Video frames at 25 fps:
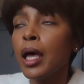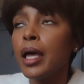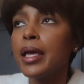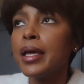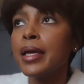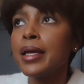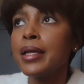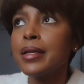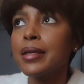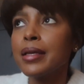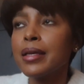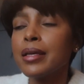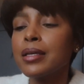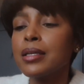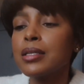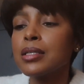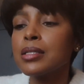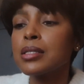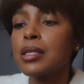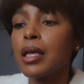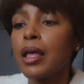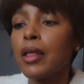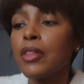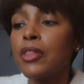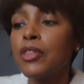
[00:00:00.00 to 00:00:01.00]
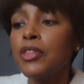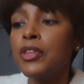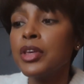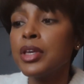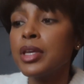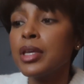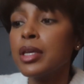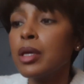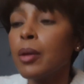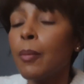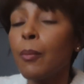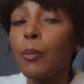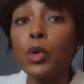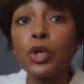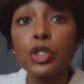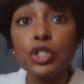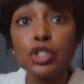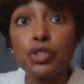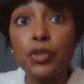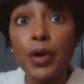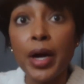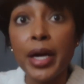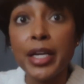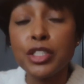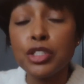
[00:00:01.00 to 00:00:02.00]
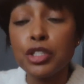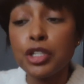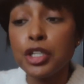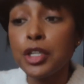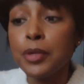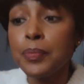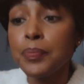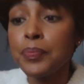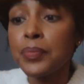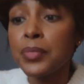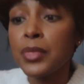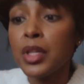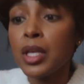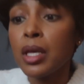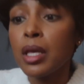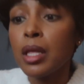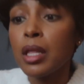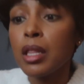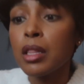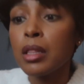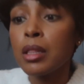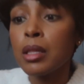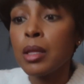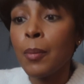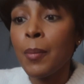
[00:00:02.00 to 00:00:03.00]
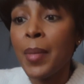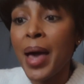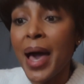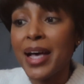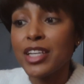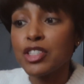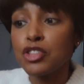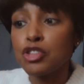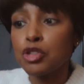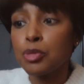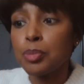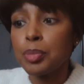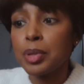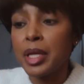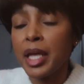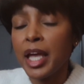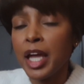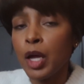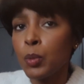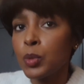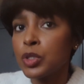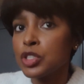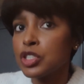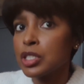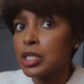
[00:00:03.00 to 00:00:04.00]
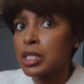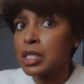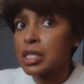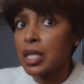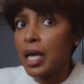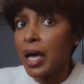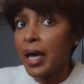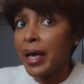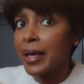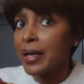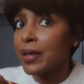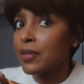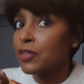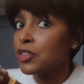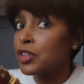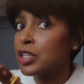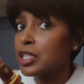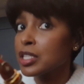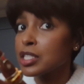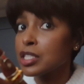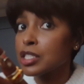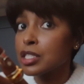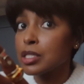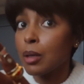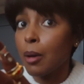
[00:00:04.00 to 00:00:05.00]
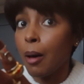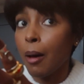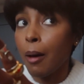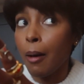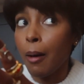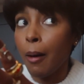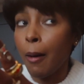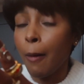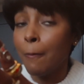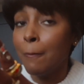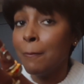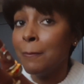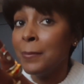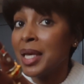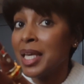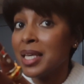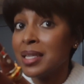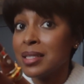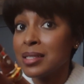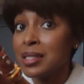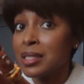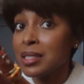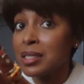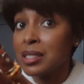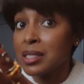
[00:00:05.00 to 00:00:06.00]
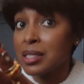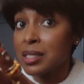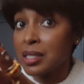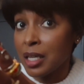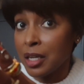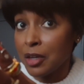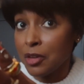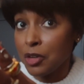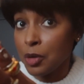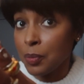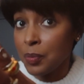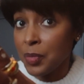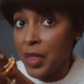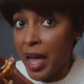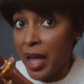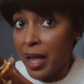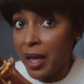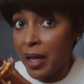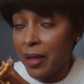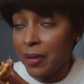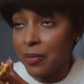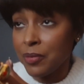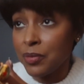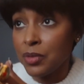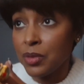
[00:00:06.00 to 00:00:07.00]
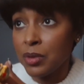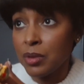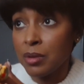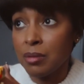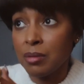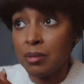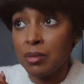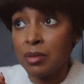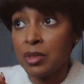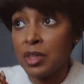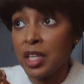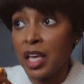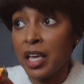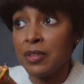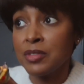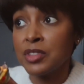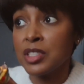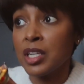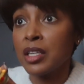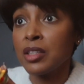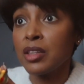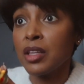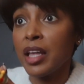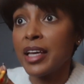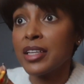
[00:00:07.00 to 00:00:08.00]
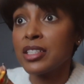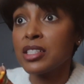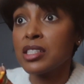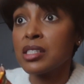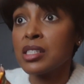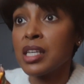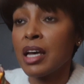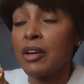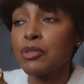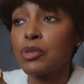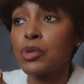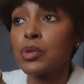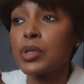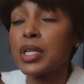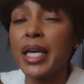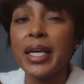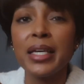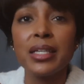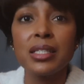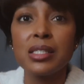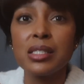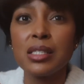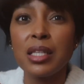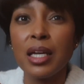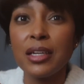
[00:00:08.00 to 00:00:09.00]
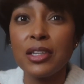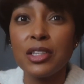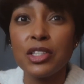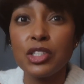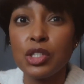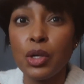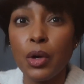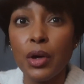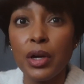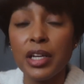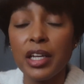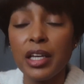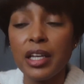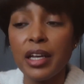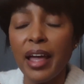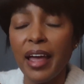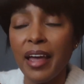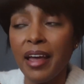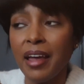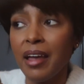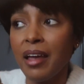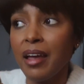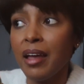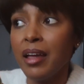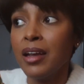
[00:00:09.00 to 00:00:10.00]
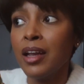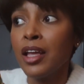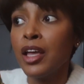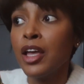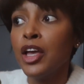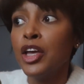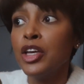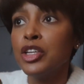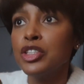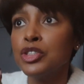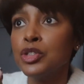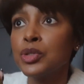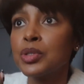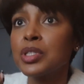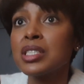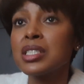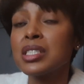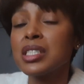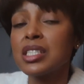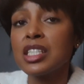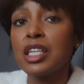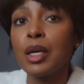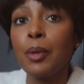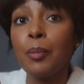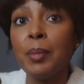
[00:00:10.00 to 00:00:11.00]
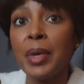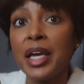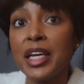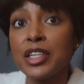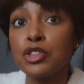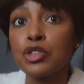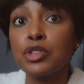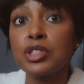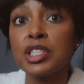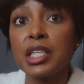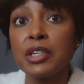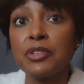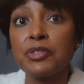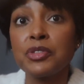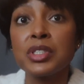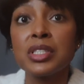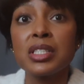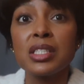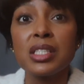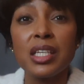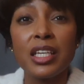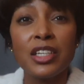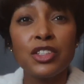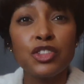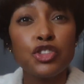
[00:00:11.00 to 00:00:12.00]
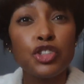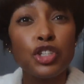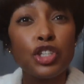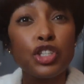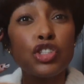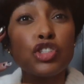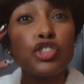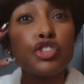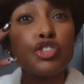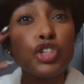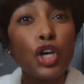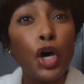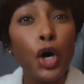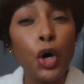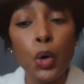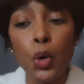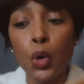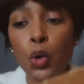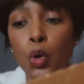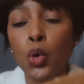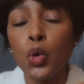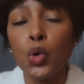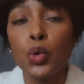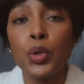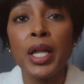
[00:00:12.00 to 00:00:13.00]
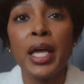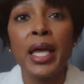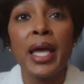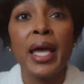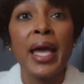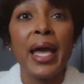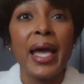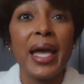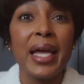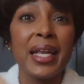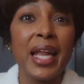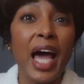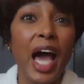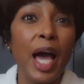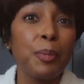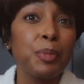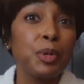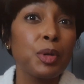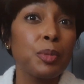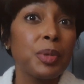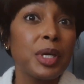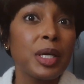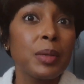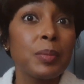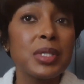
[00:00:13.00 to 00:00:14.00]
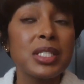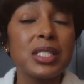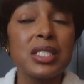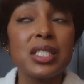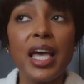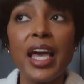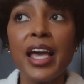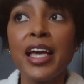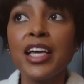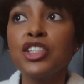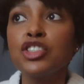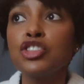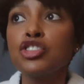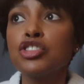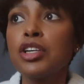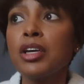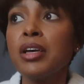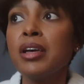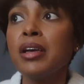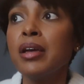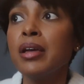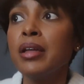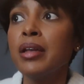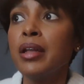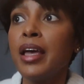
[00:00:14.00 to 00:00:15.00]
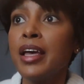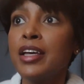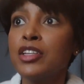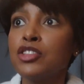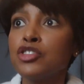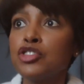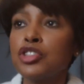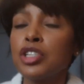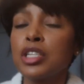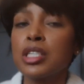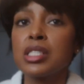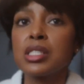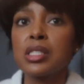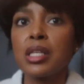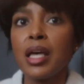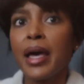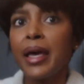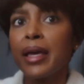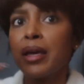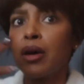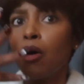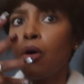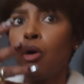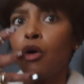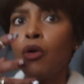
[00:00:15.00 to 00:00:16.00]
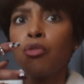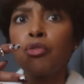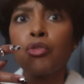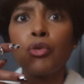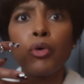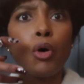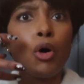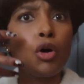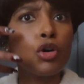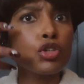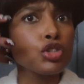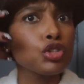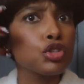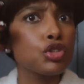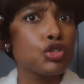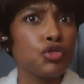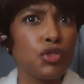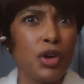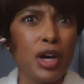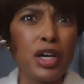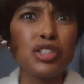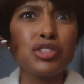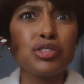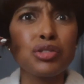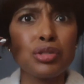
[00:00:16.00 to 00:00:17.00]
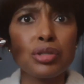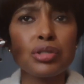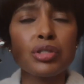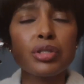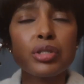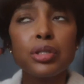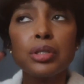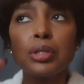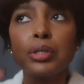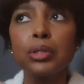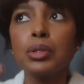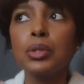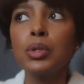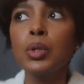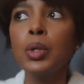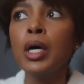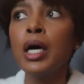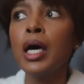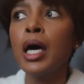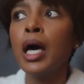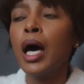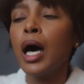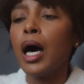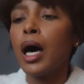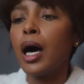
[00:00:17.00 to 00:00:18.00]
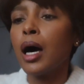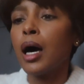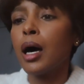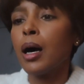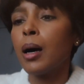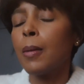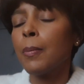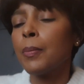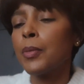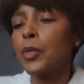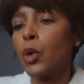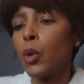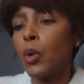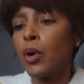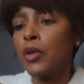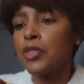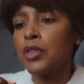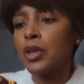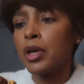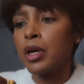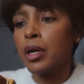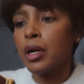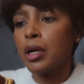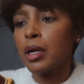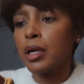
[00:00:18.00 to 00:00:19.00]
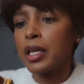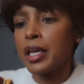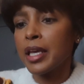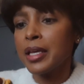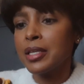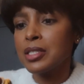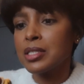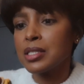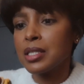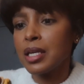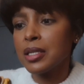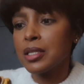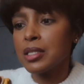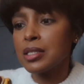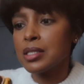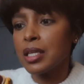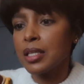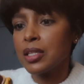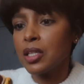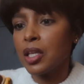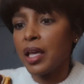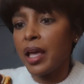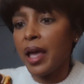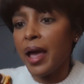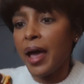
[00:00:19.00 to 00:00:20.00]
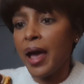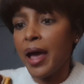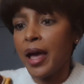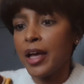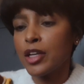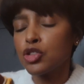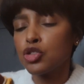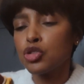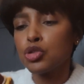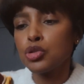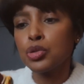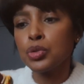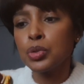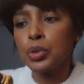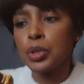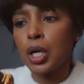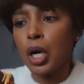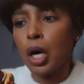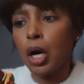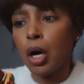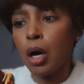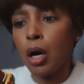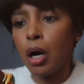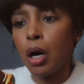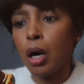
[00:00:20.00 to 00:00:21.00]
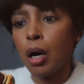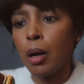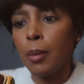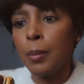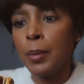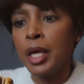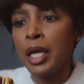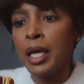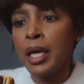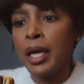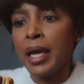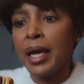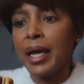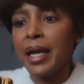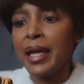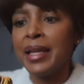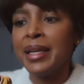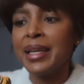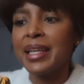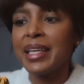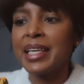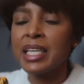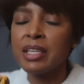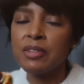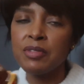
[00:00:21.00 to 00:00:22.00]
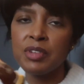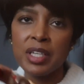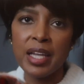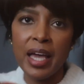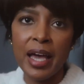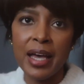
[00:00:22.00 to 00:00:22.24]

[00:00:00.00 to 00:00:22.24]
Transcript: it is the moisturizer, the master plan, which is like this amazing serum that they've done like several case studies on it, and you can see a major difference in just tone and hyperpigmentation and just like overall structure too, on their case studies that they had, True Calm and Even